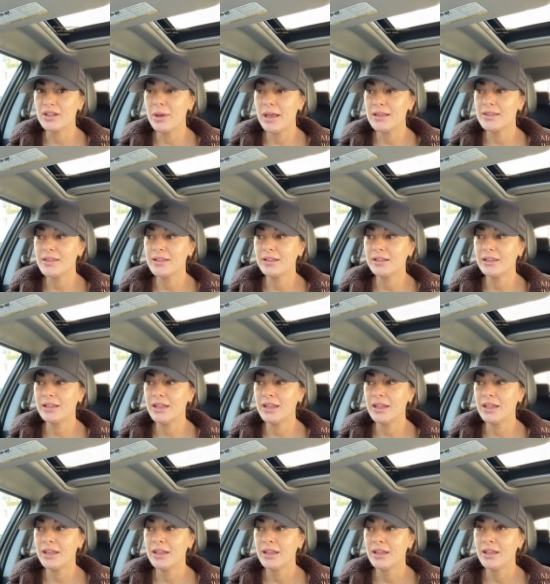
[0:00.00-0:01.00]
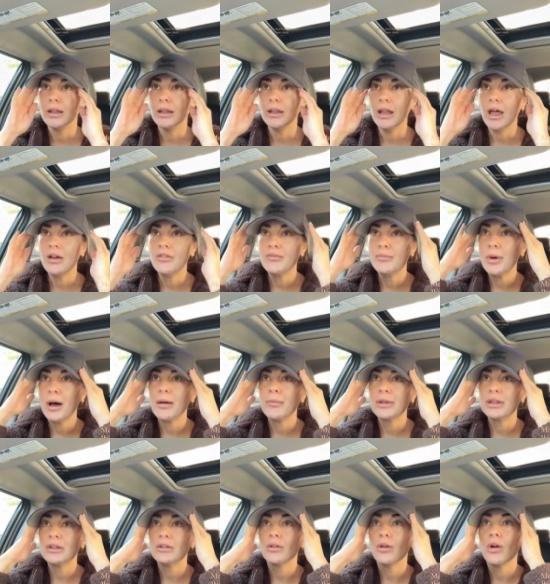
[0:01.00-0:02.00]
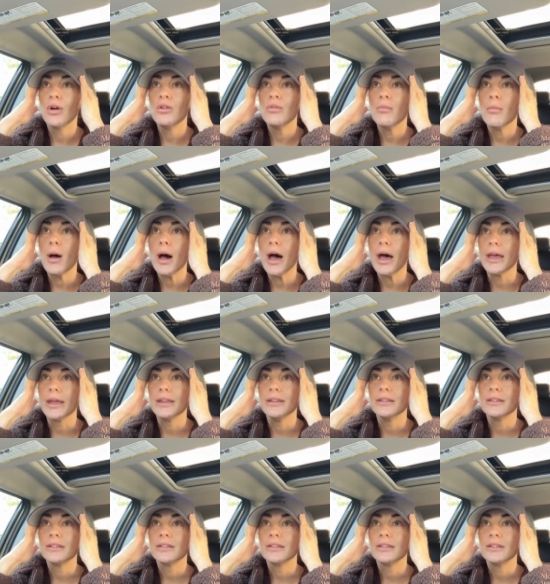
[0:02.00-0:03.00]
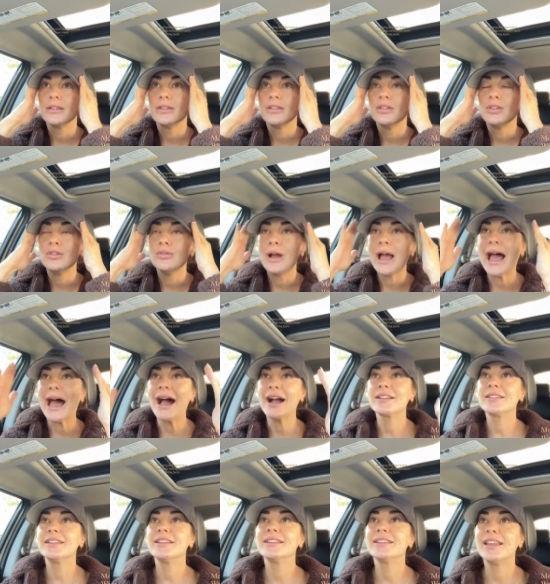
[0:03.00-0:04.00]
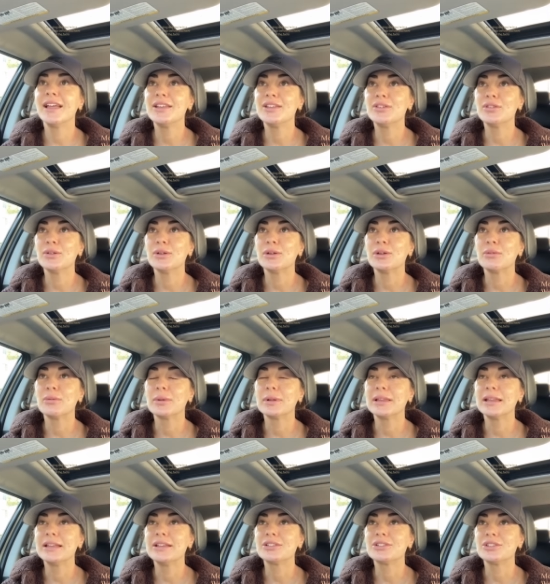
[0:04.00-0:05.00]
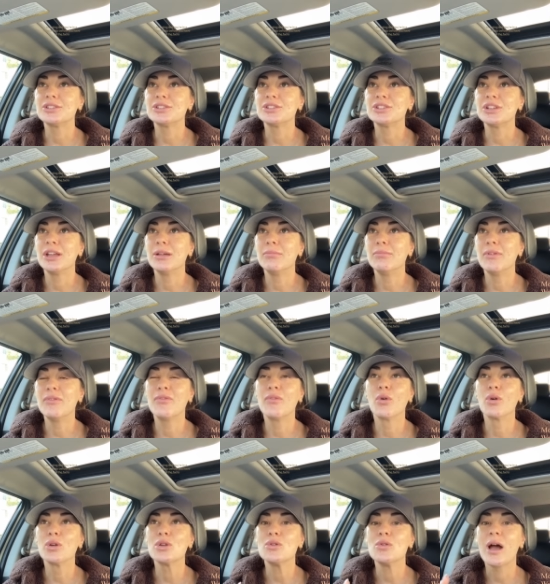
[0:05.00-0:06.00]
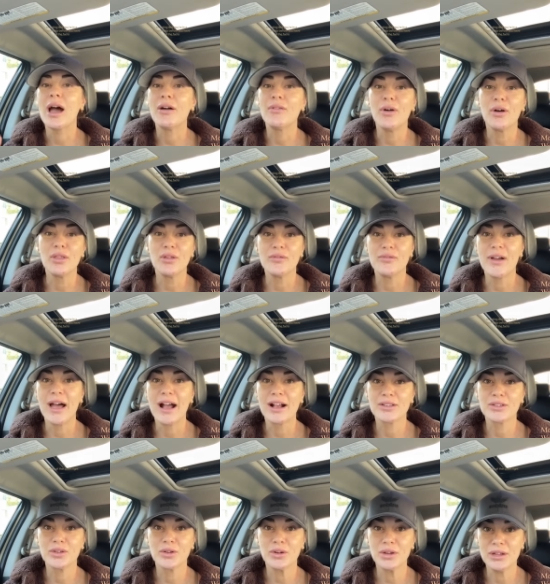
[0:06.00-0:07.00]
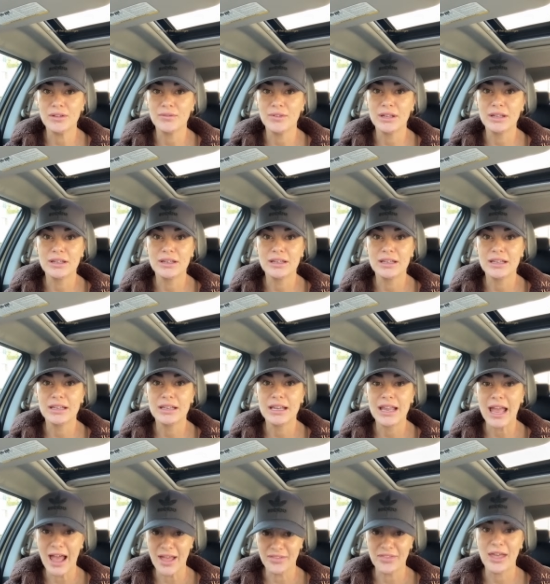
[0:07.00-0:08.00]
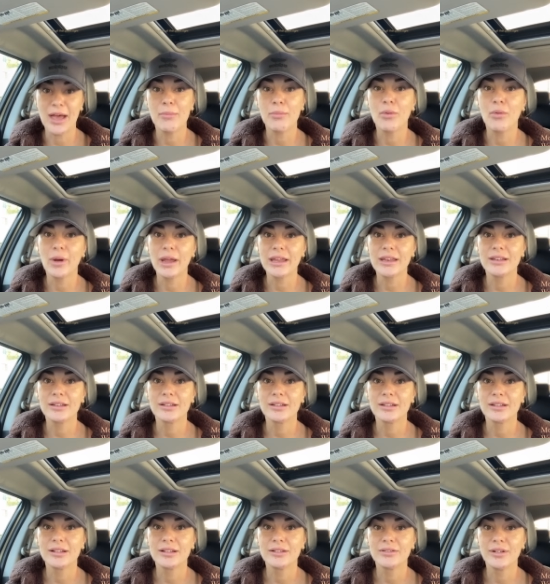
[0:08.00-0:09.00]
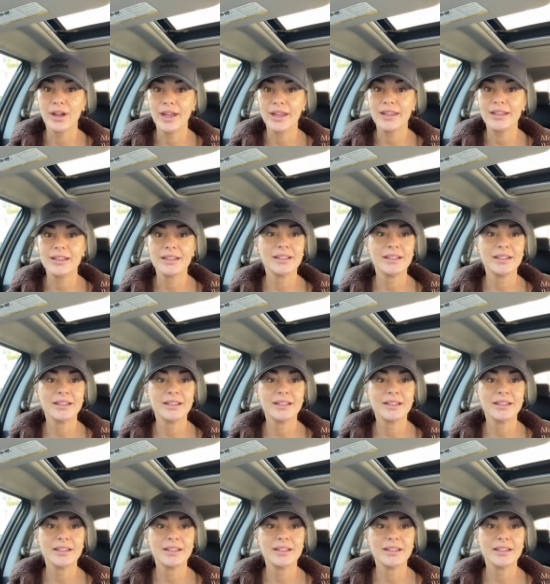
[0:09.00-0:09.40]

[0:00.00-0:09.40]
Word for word: Basically, love bombing your own mind to acting like you're in a relationship before you have all the facts or even at that point, right?